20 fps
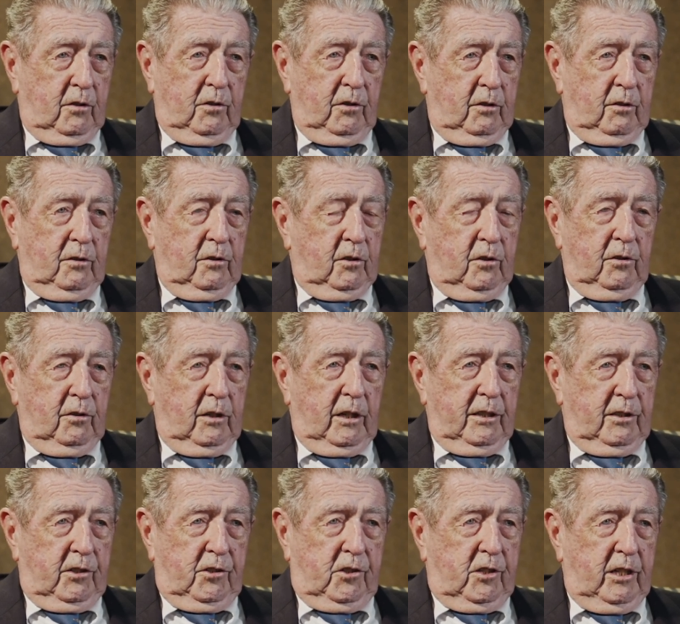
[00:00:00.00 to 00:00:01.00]
could, could
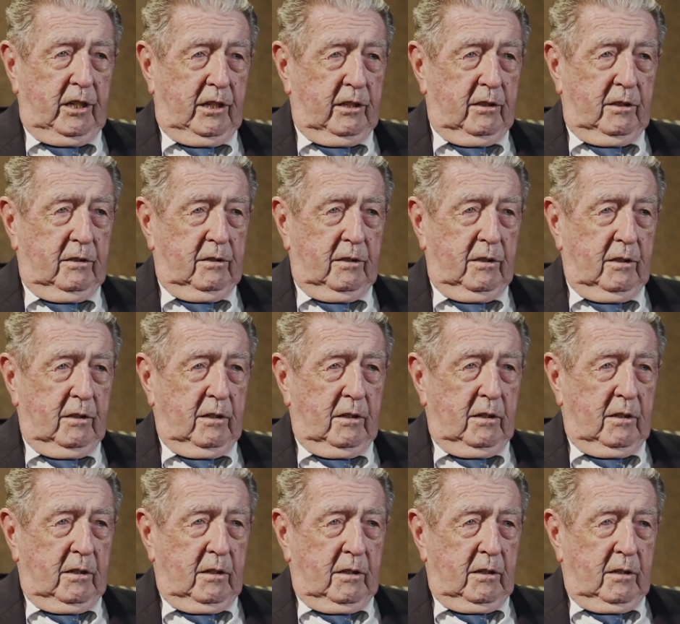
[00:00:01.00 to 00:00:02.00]
understand
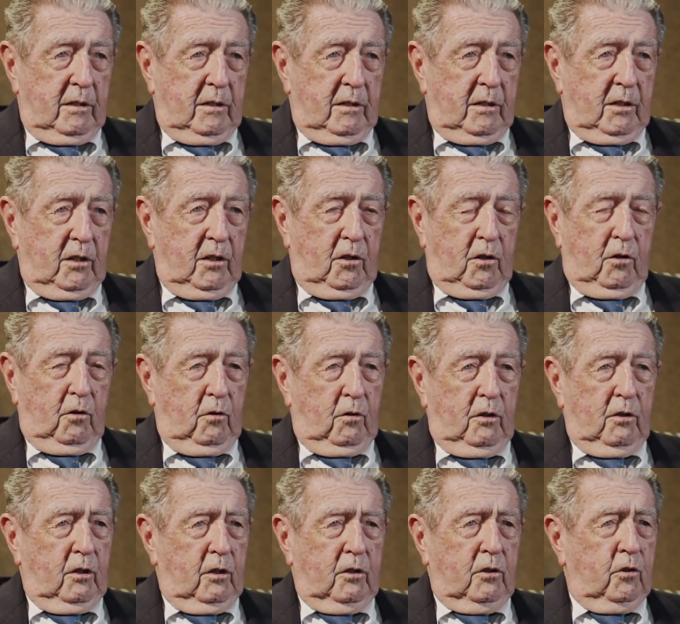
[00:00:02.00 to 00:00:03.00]
it, you know,
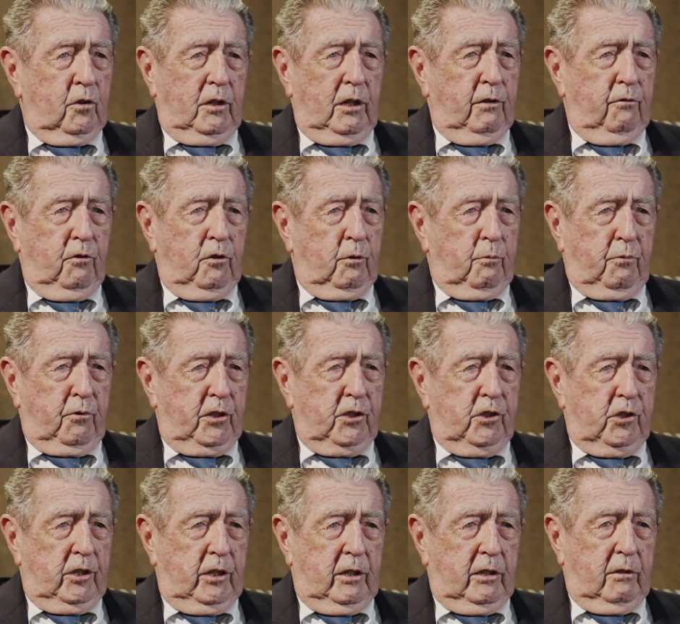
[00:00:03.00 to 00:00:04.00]
could even
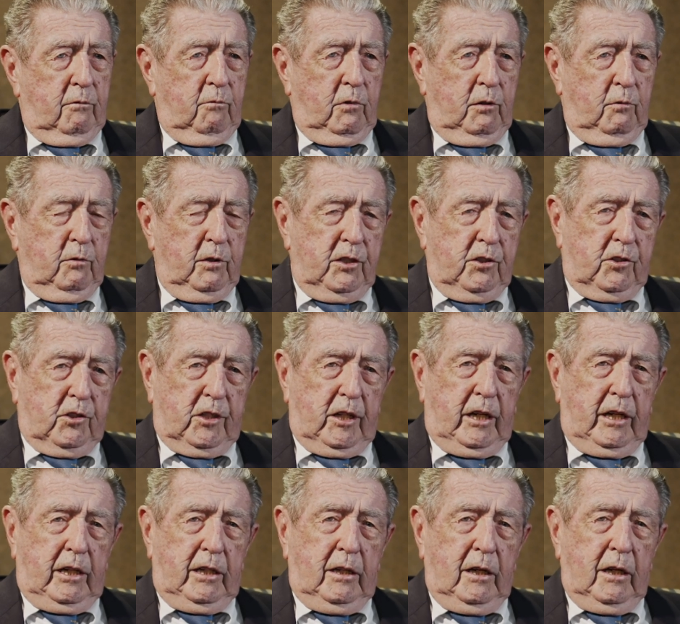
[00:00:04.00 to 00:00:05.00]
appreciate it. When we
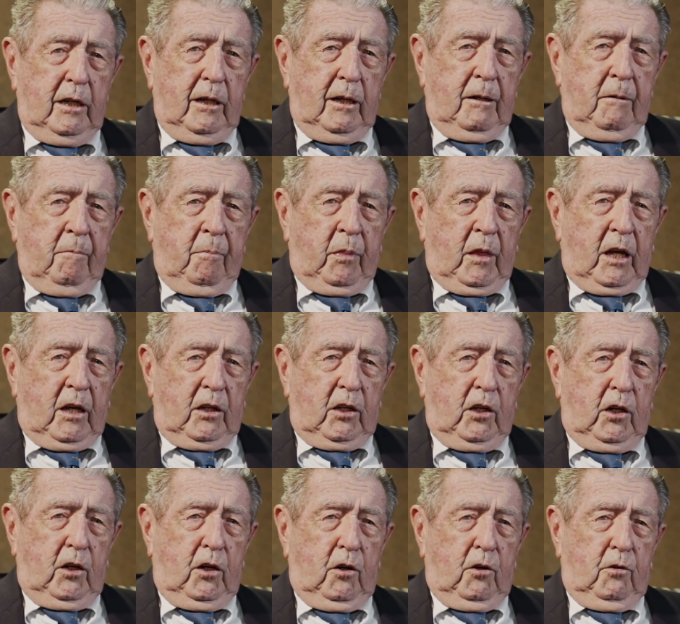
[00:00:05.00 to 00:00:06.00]
say,
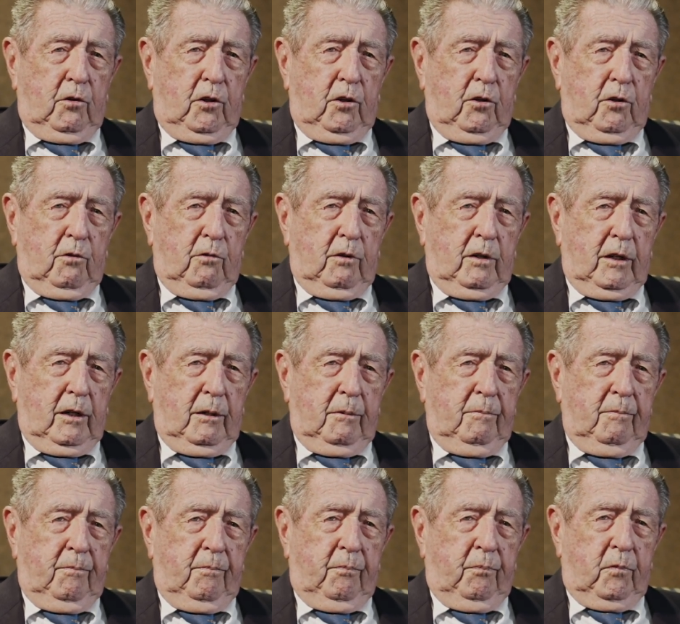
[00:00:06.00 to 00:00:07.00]
you know, your,
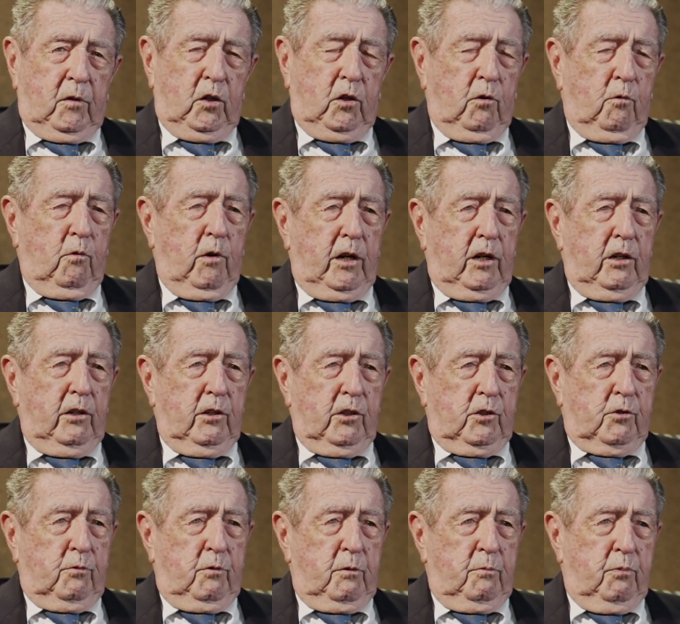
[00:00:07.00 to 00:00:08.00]
um, your
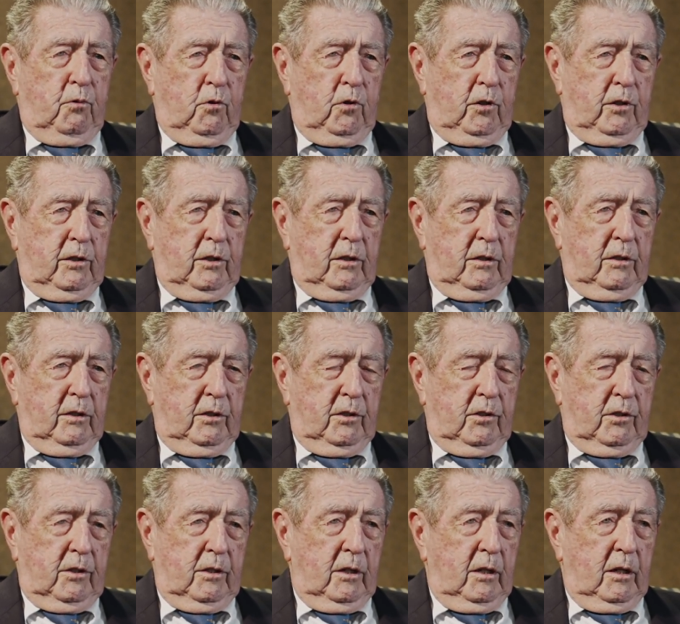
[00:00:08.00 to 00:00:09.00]
readiness reporting
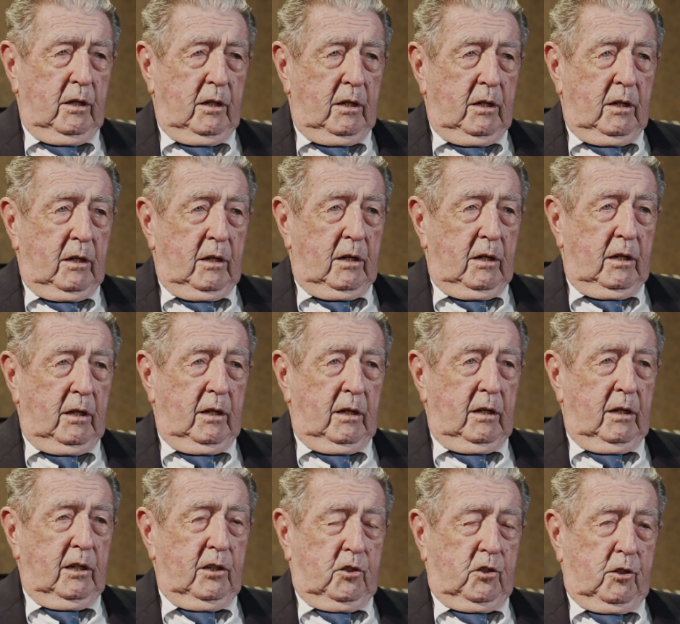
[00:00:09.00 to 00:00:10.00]
is,
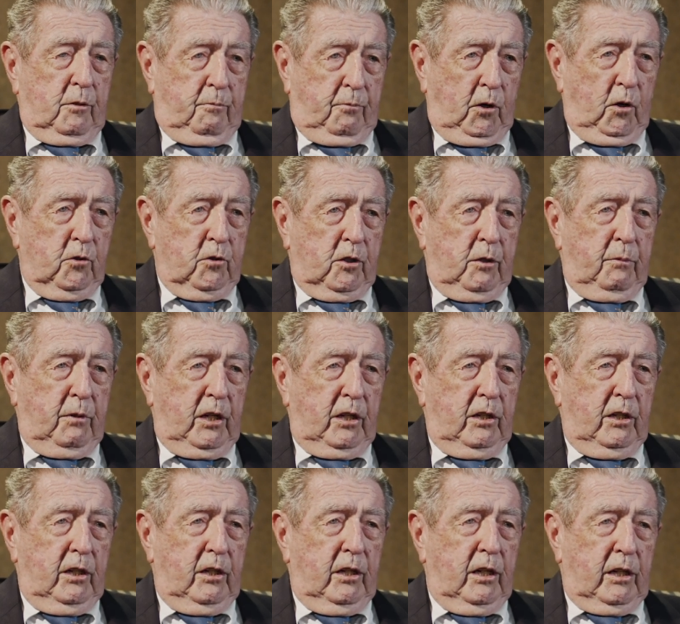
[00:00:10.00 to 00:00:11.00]
it's supposed to be
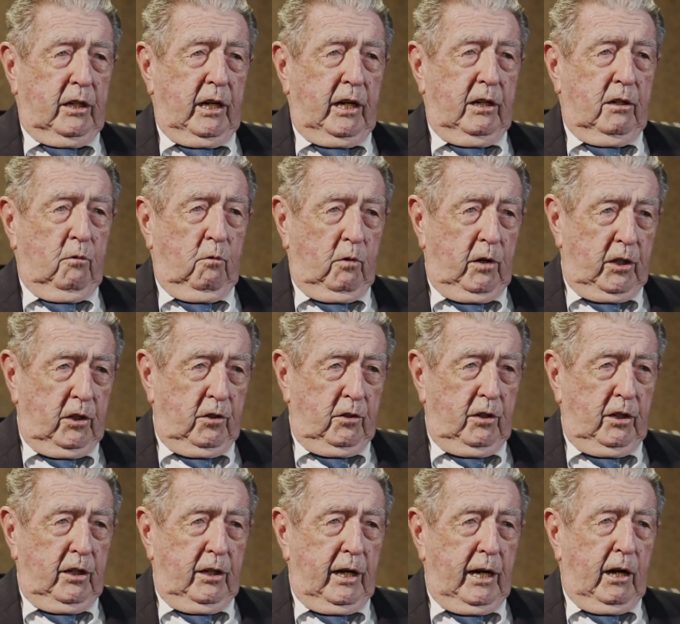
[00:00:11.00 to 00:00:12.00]
an indicator where you
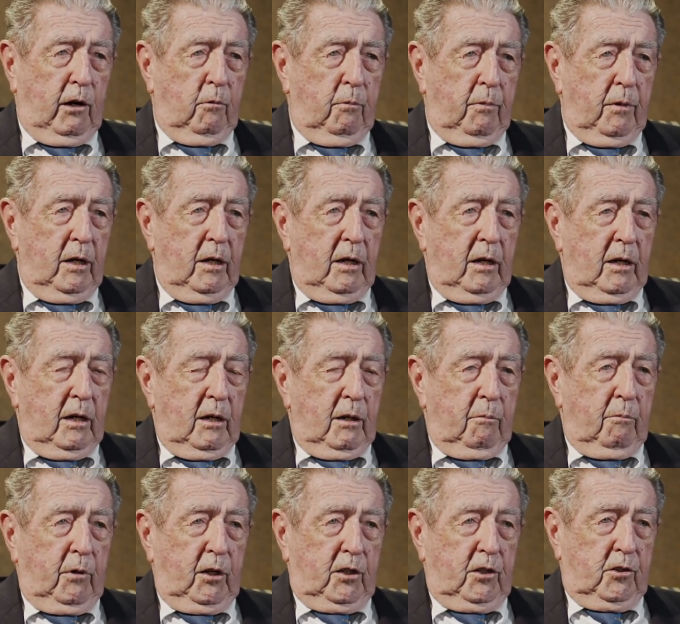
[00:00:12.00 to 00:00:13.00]
need help
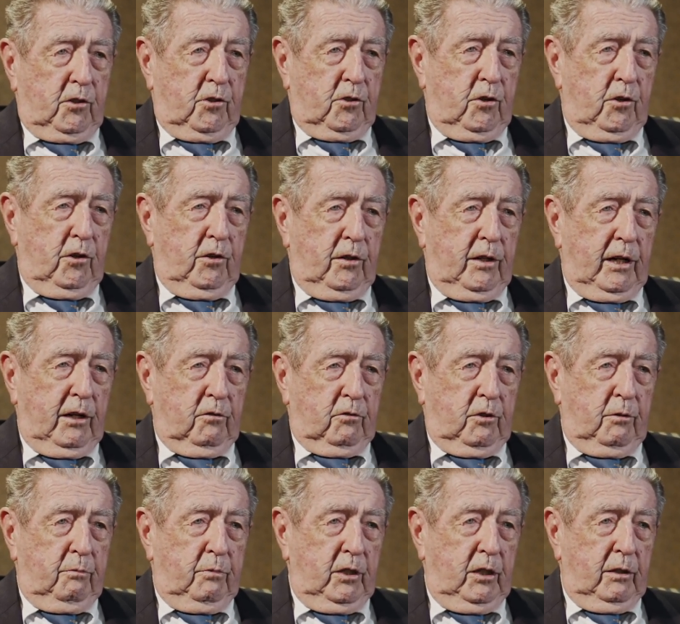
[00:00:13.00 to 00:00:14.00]
but it's turned out
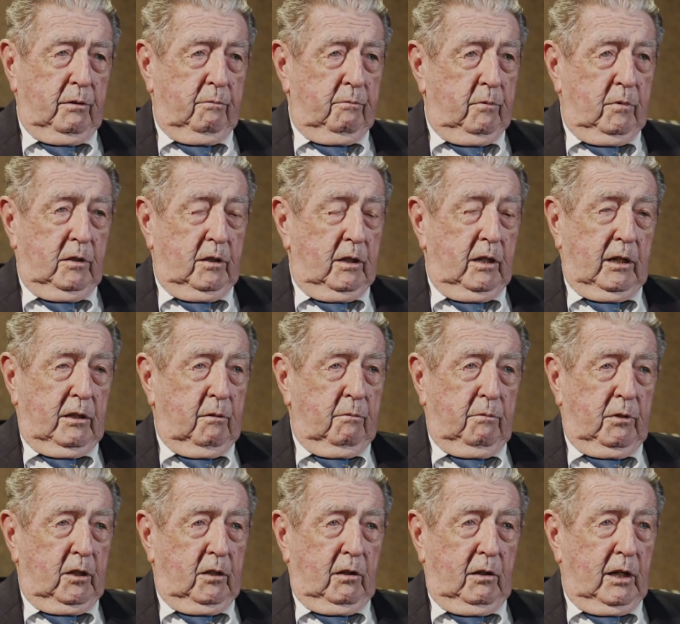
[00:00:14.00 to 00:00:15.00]
to be a, nothing
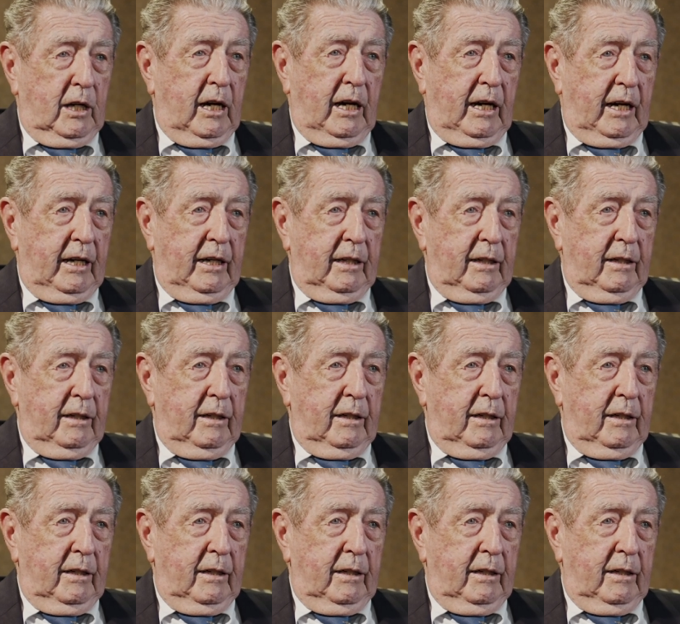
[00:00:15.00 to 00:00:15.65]
but a lie.